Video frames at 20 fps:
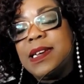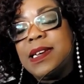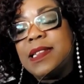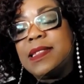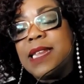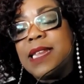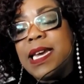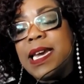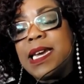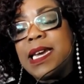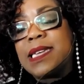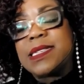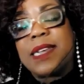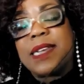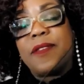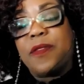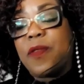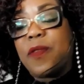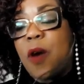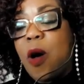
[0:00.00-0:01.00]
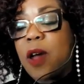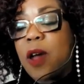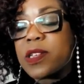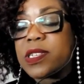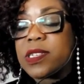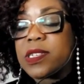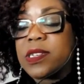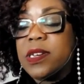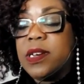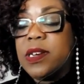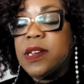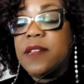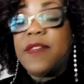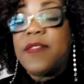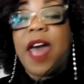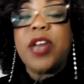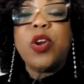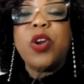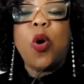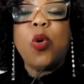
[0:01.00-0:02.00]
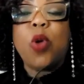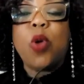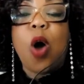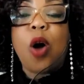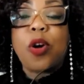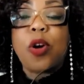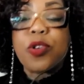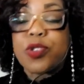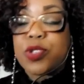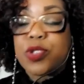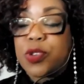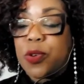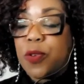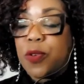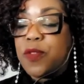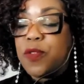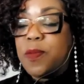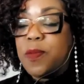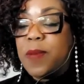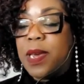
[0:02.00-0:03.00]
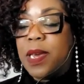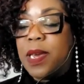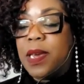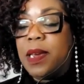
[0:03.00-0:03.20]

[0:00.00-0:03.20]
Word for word: things, and thoughts that no longer served me,